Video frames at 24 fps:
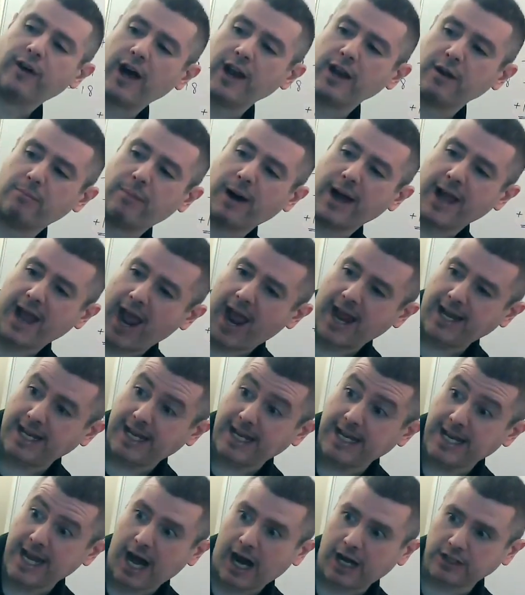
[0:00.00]
divided by
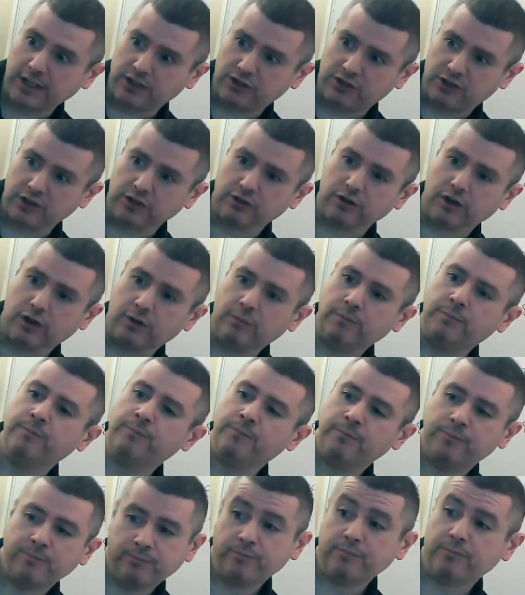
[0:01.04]
any non-zero
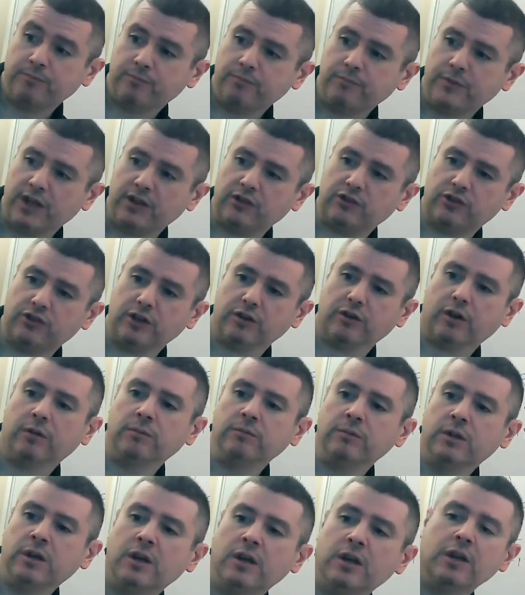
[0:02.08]
is
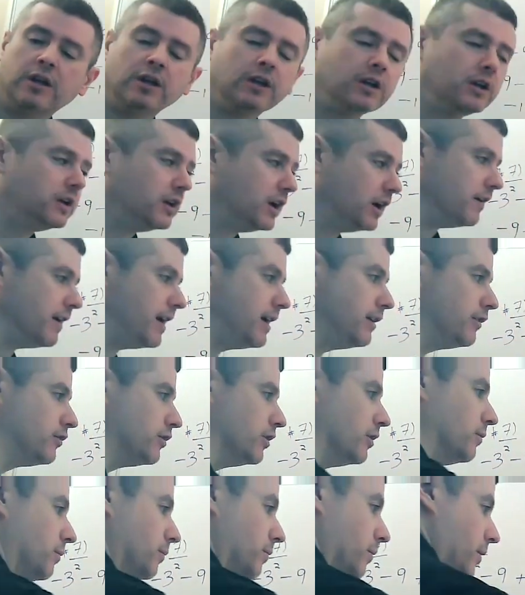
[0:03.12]
0. All right,
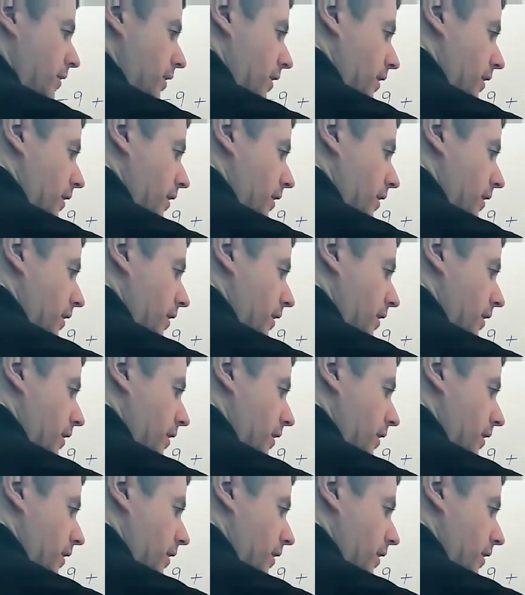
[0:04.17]
so